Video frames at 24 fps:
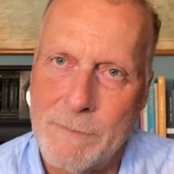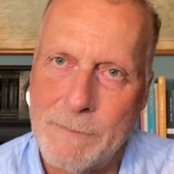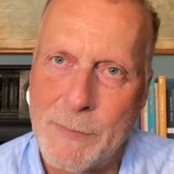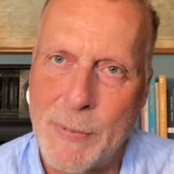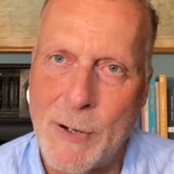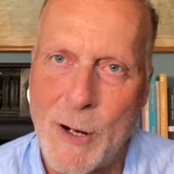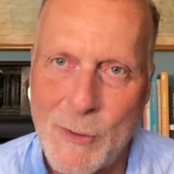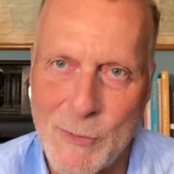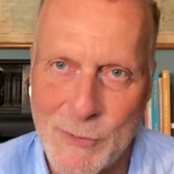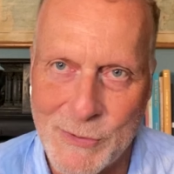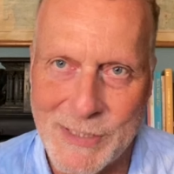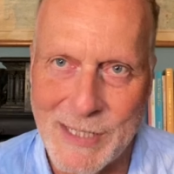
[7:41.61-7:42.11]

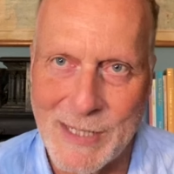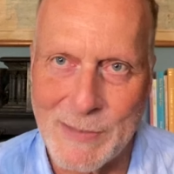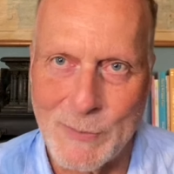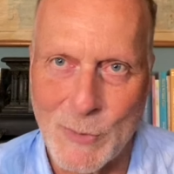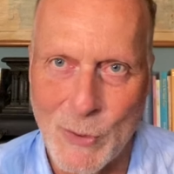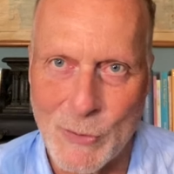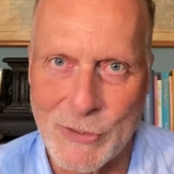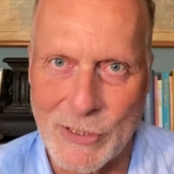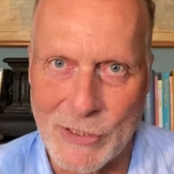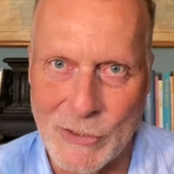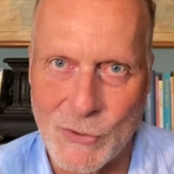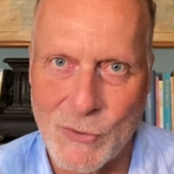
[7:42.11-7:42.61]

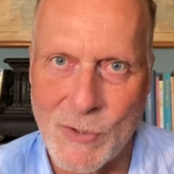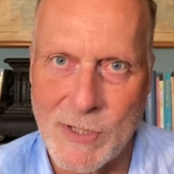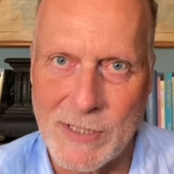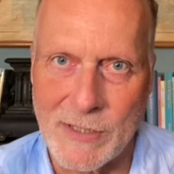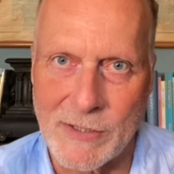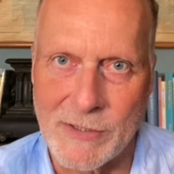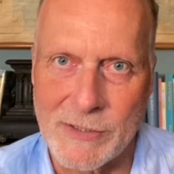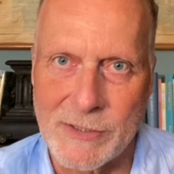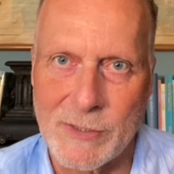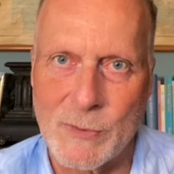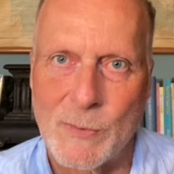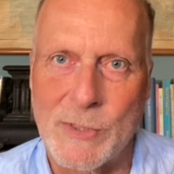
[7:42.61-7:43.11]
post-hypnotic
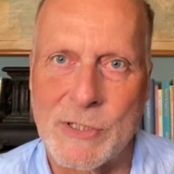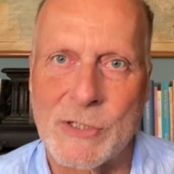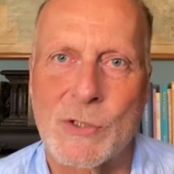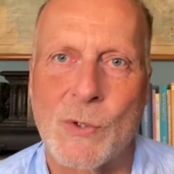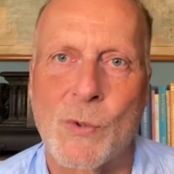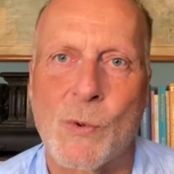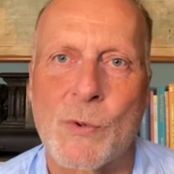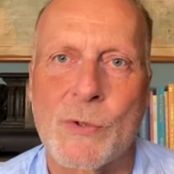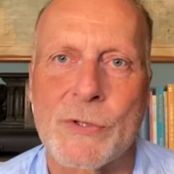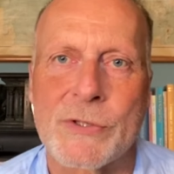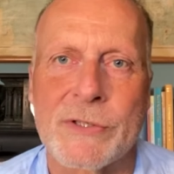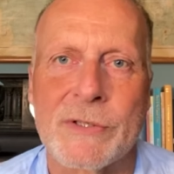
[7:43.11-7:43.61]
triggers which
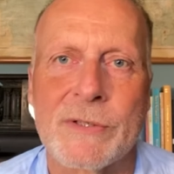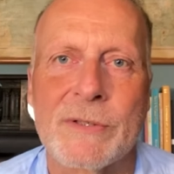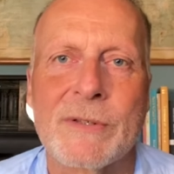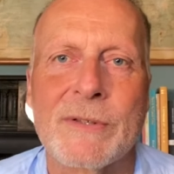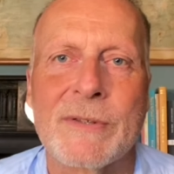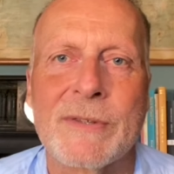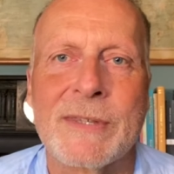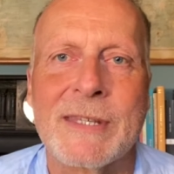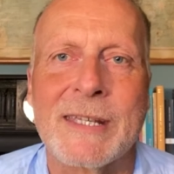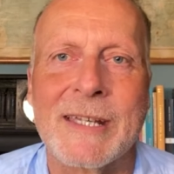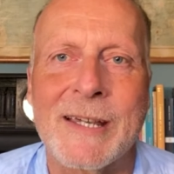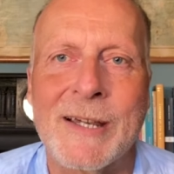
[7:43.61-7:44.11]
cause
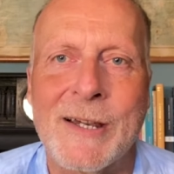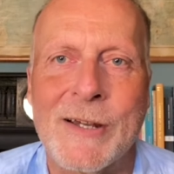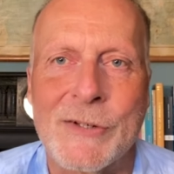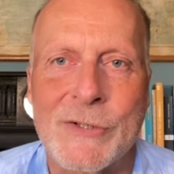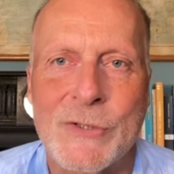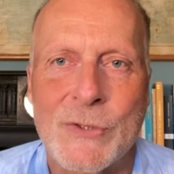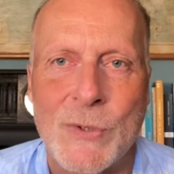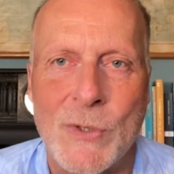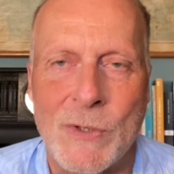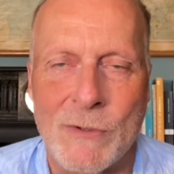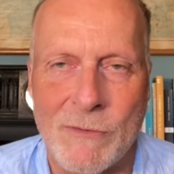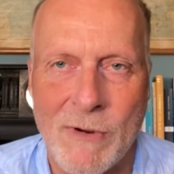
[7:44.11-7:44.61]
the
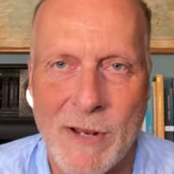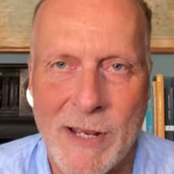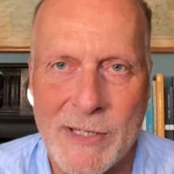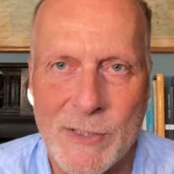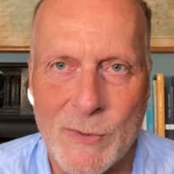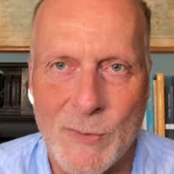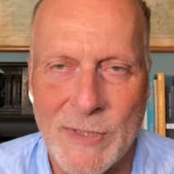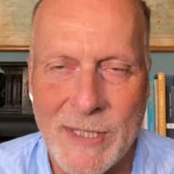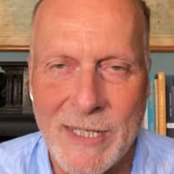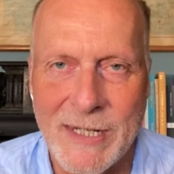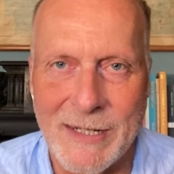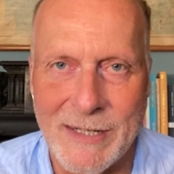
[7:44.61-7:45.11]
urge to arise
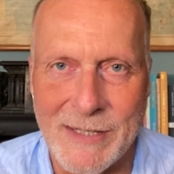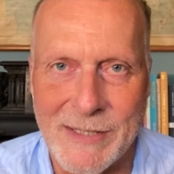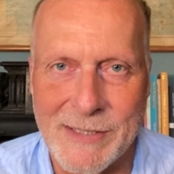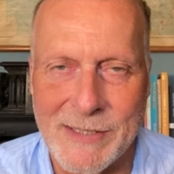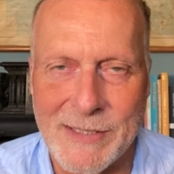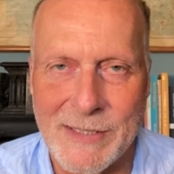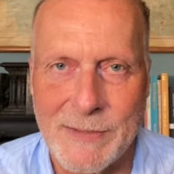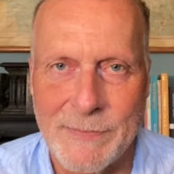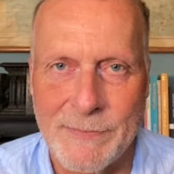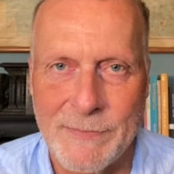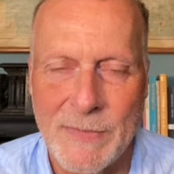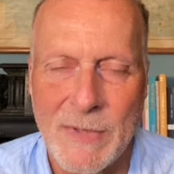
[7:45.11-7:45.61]
within
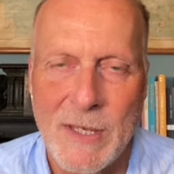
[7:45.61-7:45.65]
us.